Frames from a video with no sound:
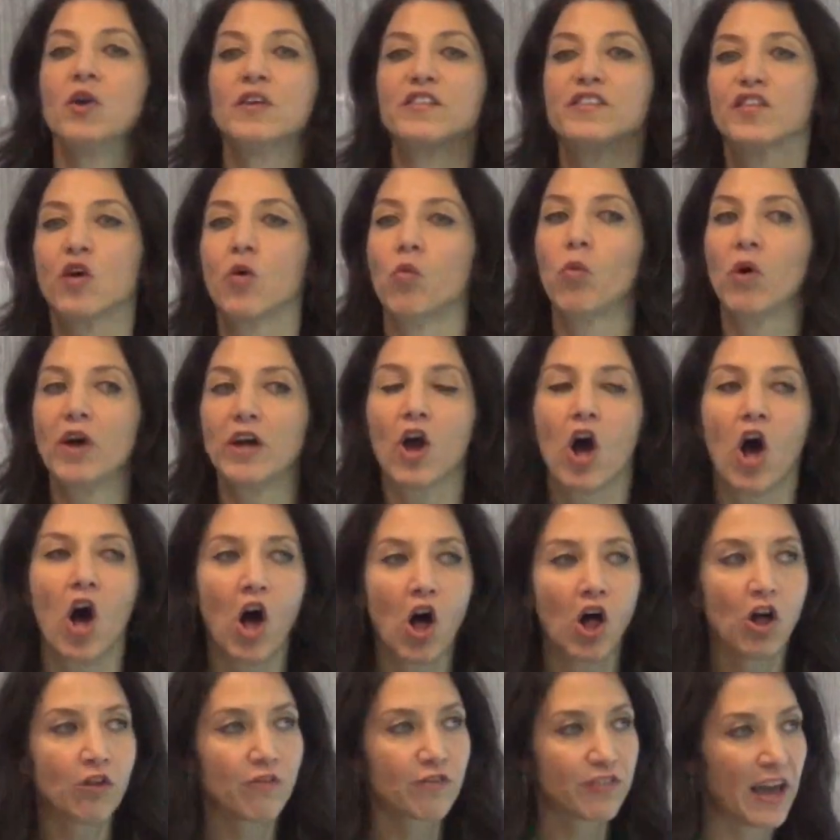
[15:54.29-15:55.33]
So what
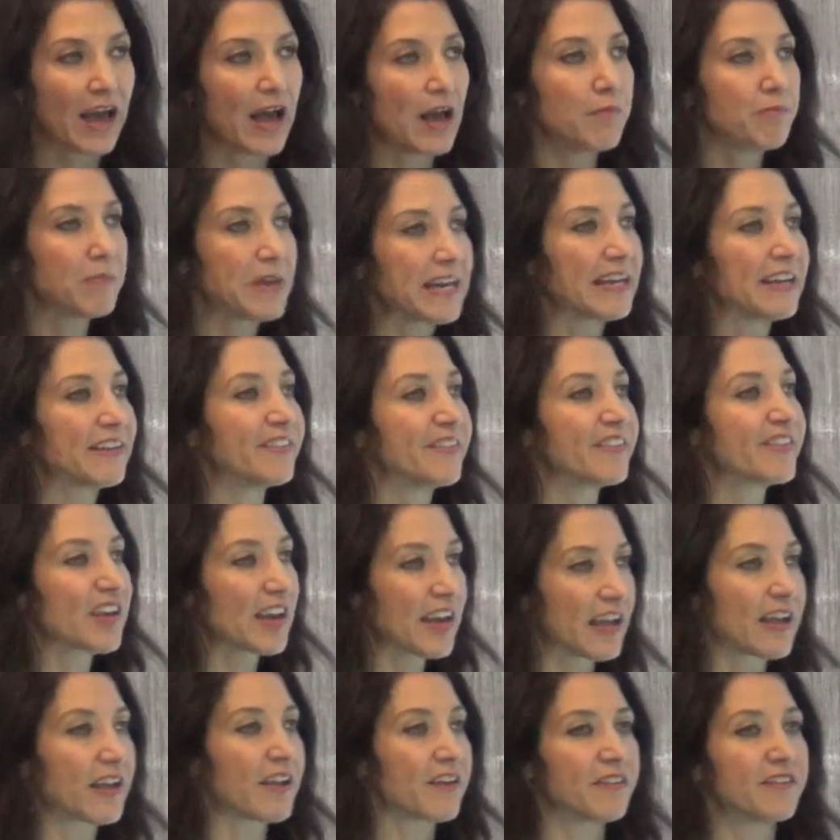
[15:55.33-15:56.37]
all of that
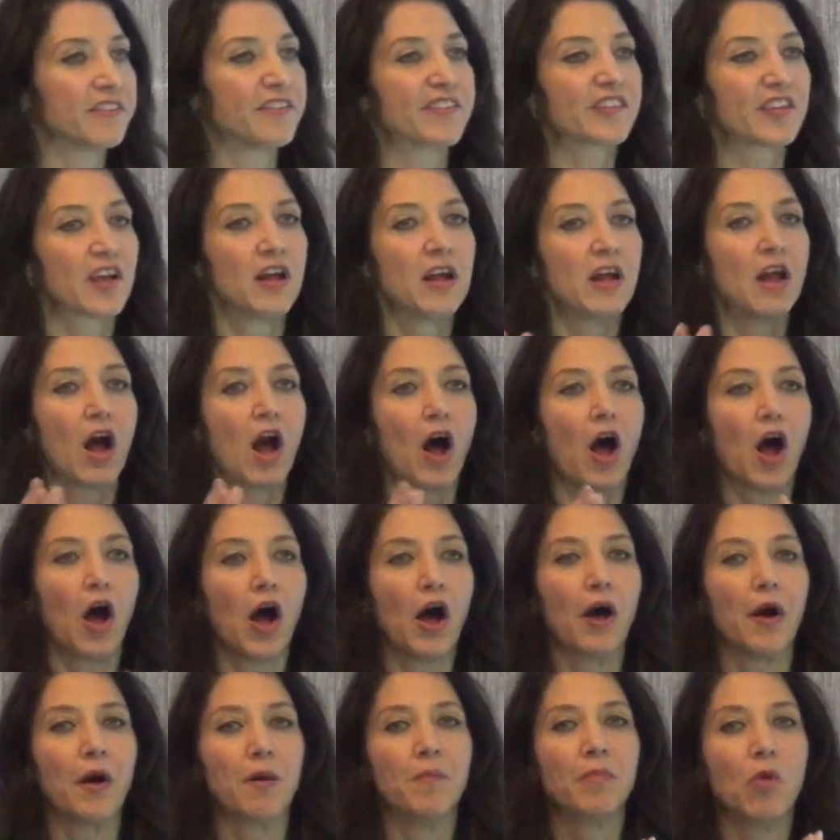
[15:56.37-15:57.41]
means is
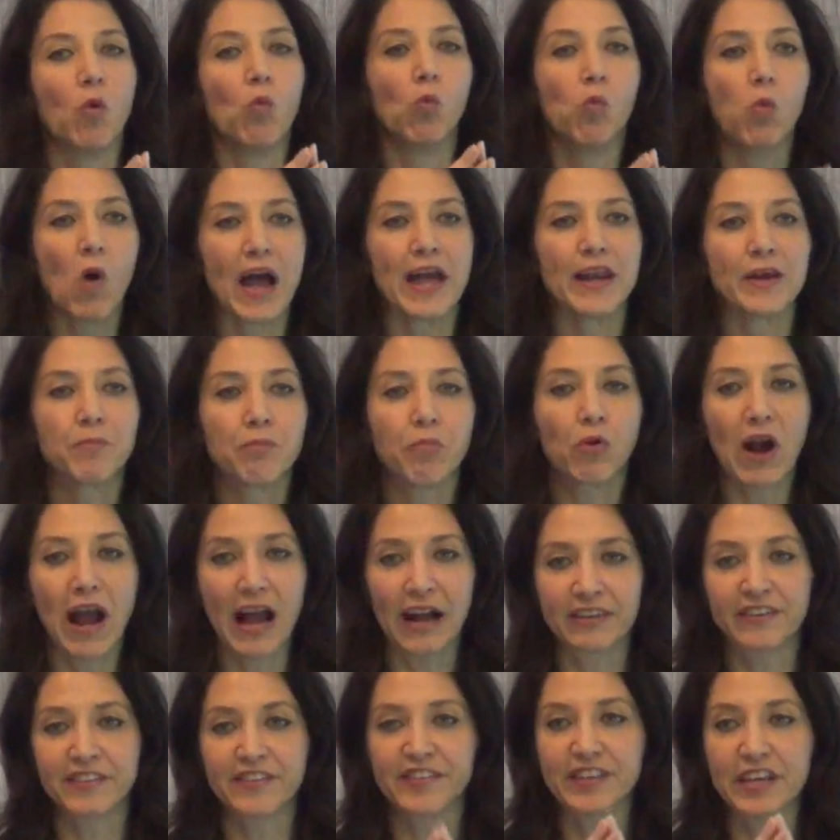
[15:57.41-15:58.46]
when
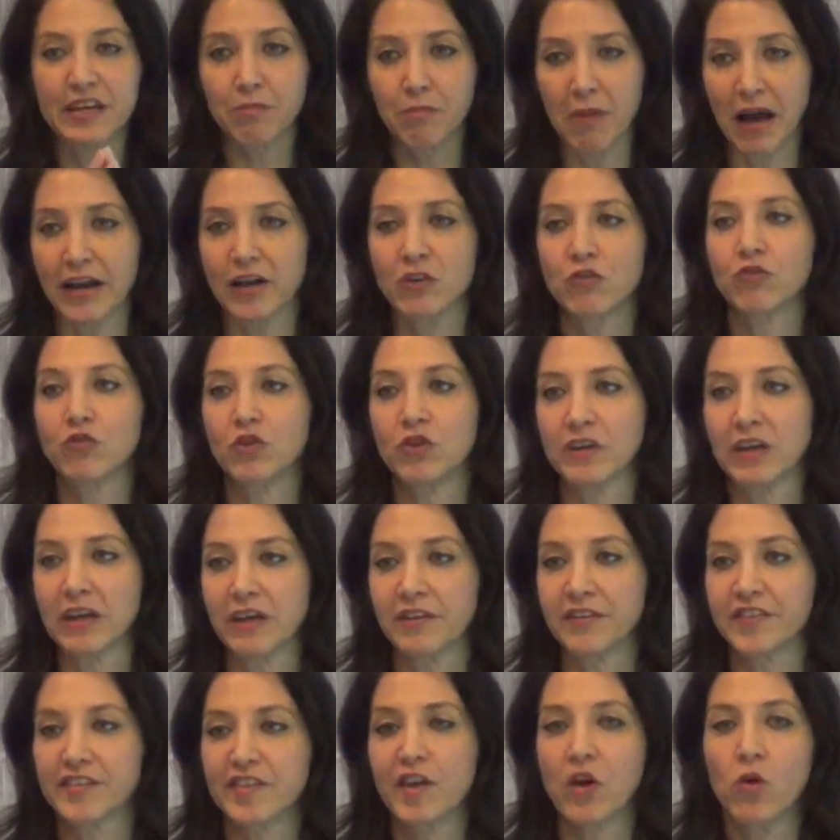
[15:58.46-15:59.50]
practicing
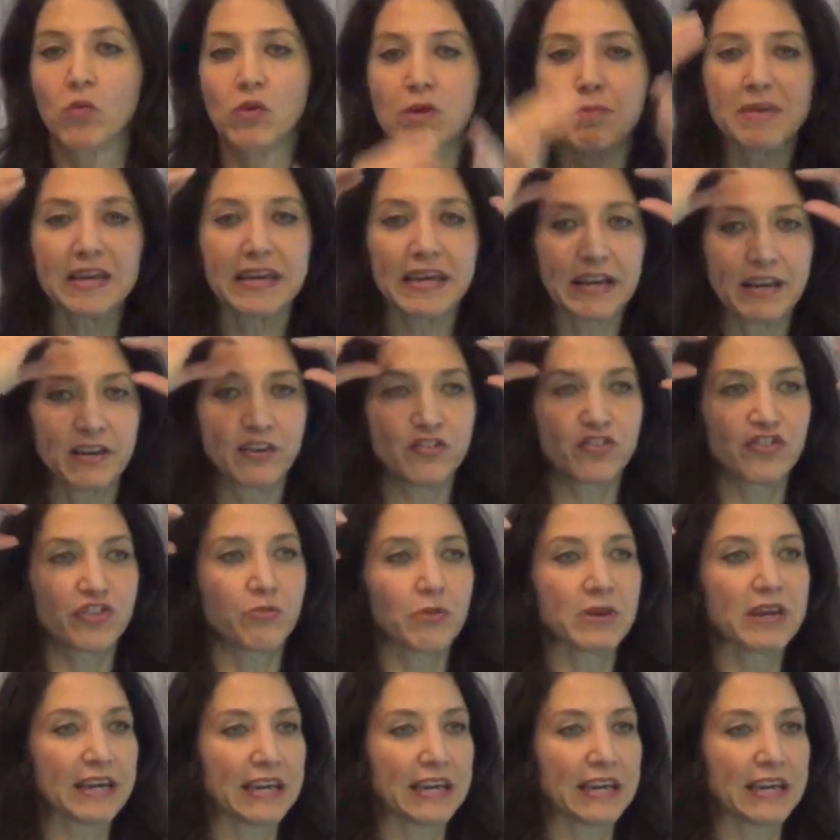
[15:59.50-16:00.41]
mindfulness, we begin to